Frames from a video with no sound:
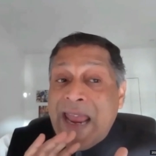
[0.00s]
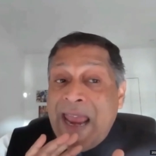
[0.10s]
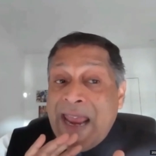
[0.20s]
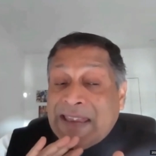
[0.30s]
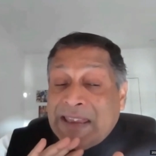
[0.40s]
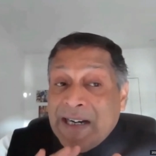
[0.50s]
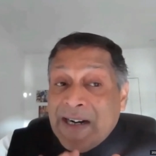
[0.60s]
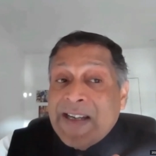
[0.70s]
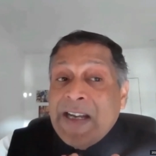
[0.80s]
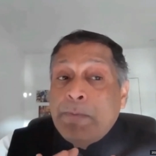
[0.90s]
a
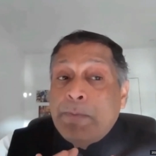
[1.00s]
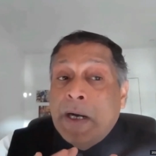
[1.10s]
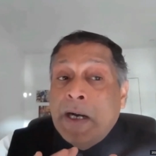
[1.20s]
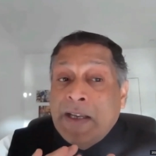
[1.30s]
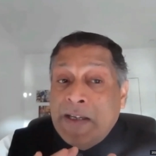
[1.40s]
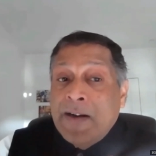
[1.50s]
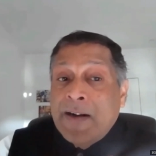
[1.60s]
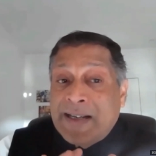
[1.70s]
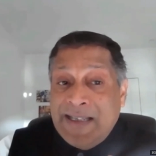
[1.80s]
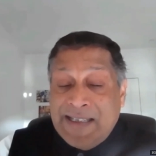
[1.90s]

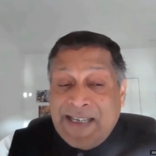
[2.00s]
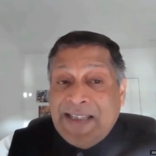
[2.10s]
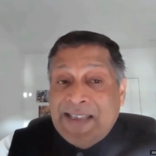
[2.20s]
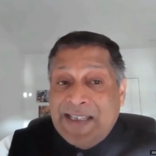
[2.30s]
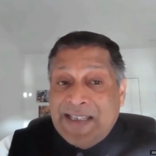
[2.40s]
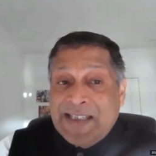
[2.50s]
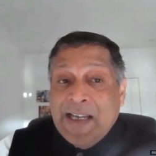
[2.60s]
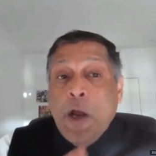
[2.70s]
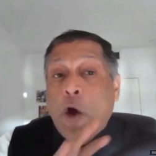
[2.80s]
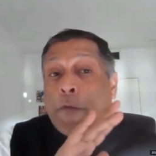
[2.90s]
30-year
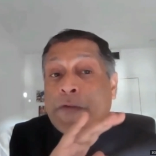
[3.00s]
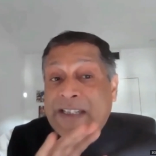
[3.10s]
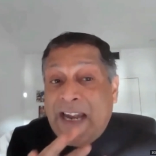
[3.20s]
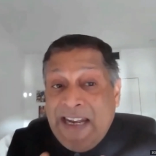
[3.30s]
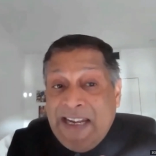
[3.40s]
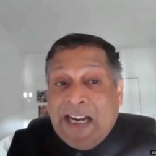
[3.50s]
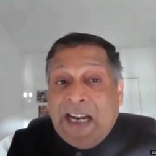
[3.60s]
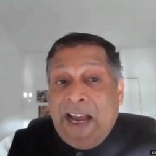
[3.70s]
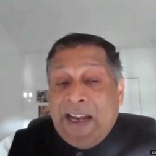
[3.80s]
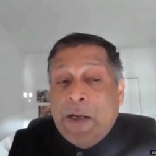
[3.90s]
consensus of steady
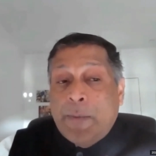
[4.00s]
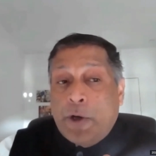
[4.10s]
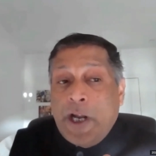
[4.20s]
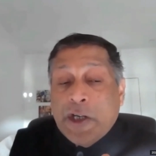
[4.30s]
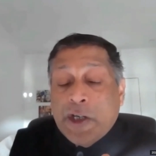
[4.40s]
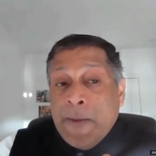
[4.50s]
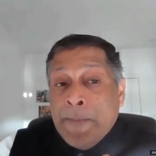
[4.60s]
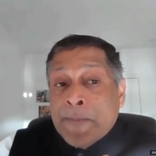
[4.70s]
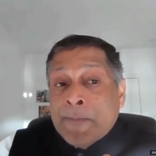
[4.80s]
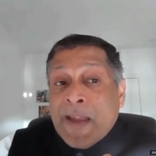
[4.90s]
decline in
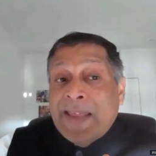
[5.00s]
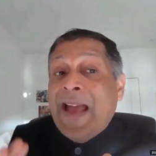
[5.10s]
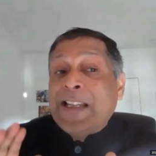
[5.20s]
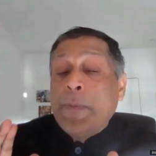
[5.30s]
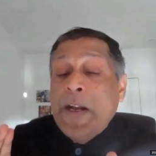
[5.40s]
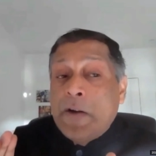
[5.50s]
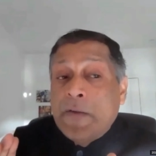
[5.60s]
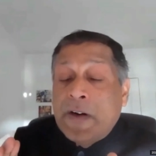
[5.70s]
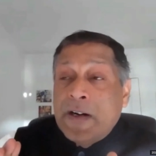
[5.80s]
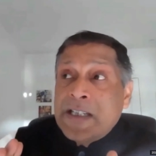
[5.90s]
protection. That's been
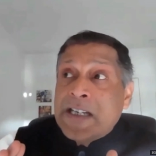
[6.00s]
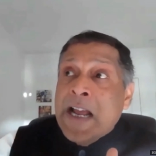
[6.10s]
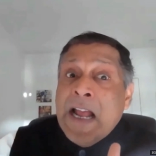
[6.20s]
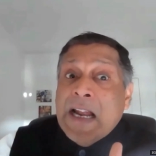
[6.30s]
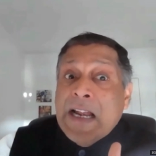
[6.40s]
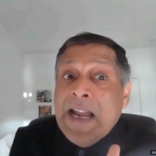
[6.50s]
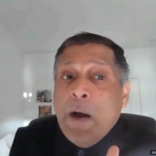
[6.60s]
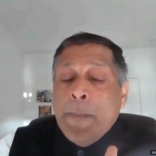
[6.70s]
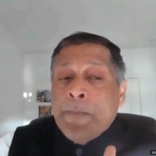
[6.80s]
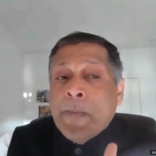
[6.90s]
reversed.
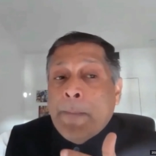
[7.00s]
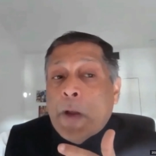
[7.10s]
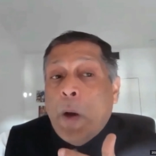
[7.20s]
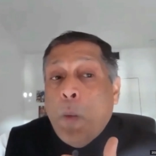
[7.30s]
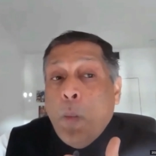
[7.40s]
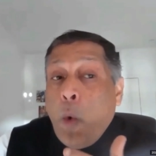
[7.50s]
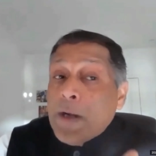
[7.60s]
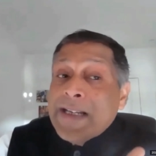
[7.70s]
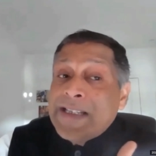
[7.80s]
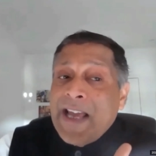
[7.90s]
Now,
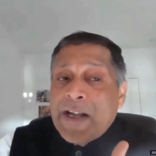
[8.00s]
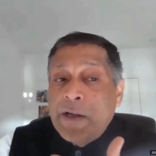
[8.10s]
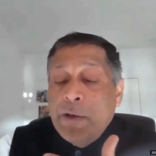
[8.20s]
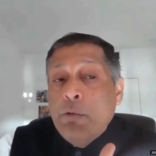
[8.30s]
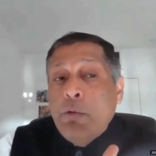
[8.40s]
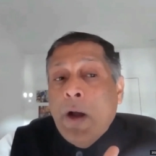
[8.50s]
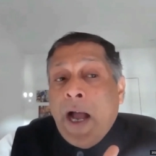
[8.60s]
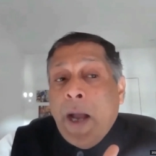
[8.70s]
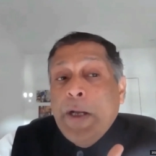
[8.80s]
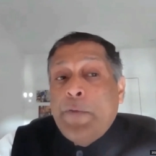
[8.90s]
what does that do?
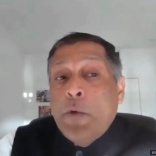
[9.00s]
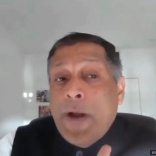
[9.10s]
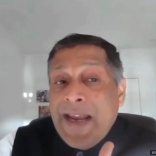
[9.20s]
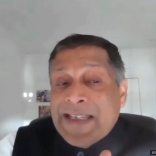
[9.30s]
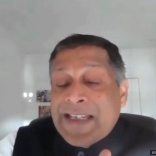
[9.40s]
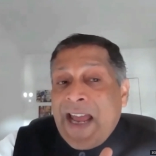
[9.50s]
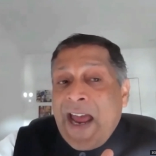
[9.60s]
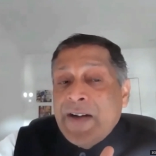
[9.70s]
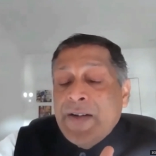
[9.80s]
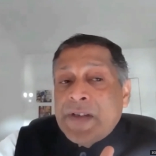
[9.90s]
I mean, if you raise
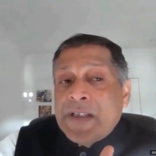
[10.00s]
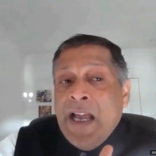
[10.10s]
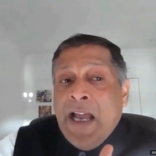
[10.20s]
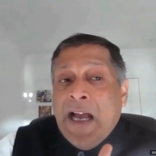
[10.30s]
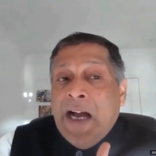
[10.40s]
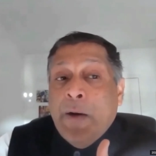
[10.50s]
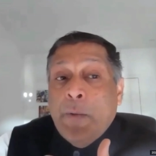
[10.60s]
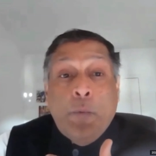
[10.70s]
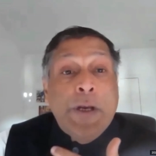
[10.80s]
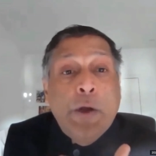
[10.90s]
tariffs,
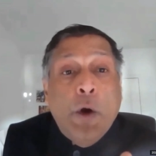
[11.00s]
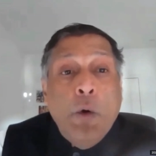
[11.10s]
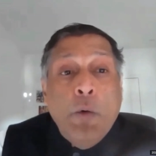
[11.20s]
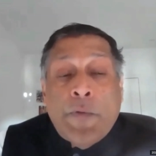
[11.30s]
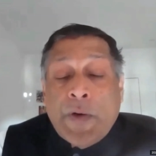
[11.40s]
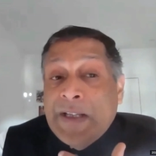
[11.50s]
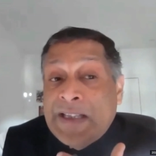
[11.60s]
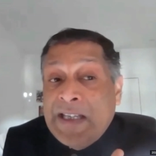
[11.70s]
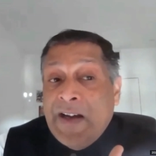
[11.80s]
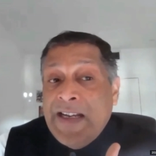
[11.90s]
we know from the
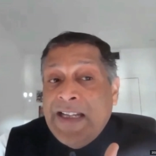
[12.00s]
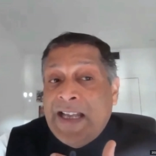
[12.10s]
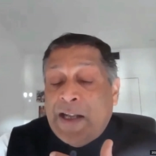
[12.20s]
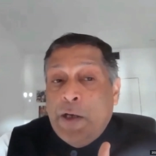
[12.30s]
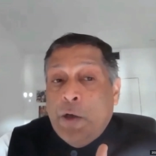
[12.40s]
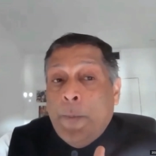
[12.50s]
theory that,